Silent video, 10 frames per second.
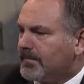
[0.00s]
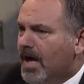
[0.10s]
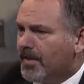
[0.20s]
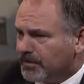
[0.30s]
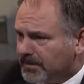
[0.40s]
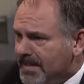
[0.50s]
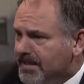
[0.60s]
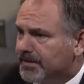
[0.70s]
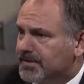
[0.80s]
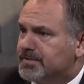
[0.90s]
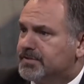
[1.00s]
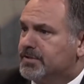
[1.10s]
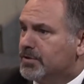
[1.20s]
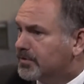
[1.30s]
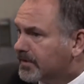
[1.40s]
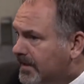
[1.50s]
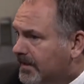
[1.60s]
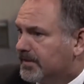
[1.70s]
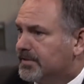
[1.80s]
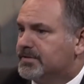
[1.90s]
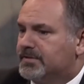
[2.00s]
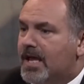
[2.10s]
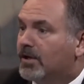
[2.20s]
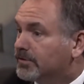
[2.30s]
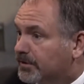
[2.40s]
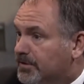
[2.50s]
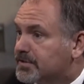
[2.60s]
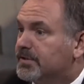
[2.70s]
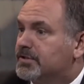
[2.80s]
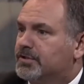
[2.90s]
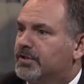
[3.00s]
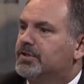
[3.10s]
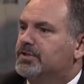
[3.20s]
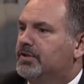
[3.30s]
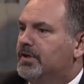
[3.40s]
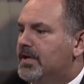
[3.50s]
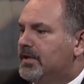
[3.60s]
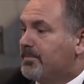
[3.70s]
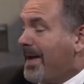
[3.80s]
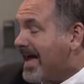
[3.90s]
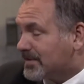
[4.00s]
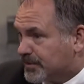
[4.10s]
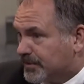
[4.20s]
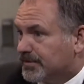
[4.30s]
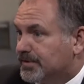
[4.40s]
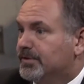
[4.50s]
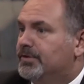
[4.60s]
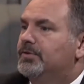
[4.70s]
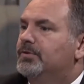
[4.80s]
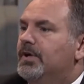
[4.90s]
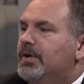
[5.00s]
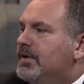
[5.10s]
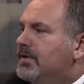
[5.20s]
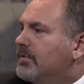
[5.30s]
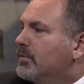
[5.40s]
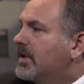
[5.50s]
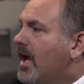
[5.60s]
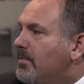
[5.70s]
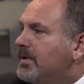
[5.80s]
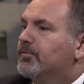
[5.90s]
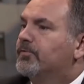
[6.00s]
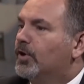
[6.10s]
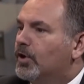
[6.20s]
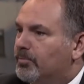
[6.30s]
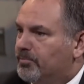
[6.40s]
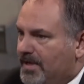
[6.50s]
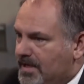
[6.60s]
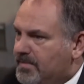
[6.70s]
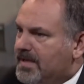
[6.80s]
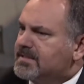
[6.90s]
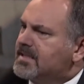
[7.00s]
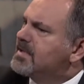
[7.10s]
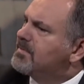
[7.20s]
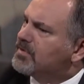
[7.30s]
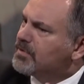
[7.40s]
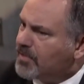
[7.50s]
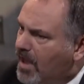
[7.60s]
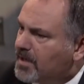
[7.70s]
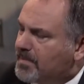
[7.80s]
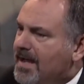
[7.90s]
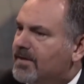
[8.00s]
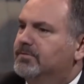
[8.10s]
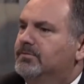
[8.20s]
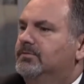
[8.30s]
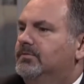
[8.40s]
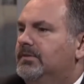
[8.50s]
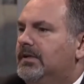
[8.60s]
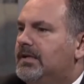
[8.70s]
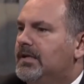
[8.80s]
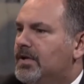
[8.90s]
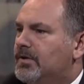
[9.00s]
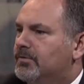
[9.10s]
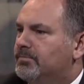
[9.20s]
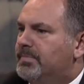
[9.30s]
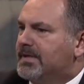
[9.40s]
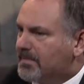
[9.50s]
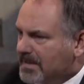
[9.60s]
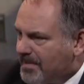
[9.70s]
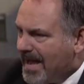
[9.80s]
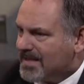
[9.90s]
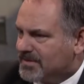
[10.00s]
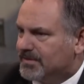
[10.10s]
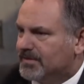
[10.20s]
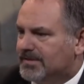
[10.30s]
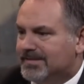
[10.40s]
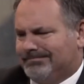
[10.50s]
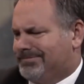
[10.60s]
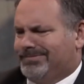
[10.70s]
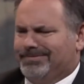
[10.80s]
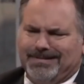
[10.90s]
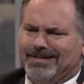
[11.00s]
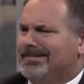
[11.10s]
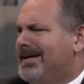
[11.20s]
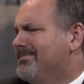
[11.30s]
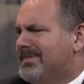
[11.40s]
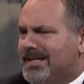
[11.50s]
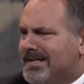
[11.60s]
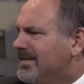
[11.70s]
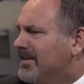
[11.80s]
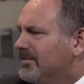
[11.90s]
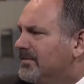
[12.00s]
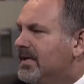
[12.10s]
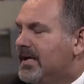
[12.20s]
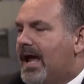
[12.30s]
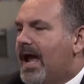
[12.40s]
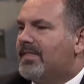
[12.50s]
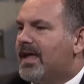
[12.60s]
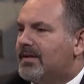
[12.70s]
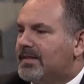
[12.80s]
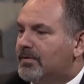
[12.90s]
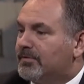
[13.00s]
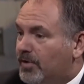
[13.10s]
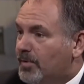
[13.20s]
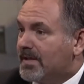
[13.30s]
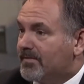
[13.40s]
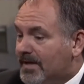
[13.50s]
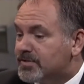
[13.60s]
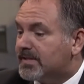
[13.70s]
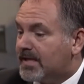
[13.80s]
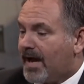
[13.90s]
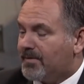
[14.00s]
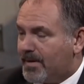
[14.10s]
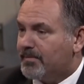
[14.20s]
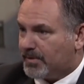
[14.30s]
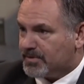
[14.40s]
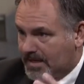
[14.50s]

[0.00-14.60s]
other leaders, youth leaders, elders in the church, the pastor, who would come and affirm in me and say, Tim, have you thought about, you know, becoming a pastor? no, not me, you know. And they, they affirm me. Eventually, I remember there was